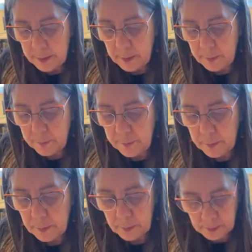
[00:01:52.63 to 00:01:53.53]
Yep,
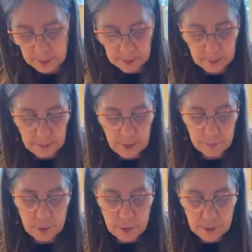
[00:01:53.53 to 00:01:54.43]
looks like I'm going to
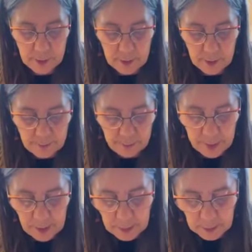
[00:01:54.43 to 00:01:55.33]
have just enough
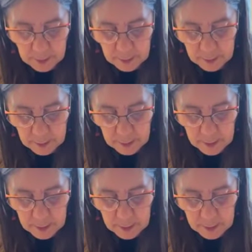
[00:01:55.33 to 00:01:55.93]
paint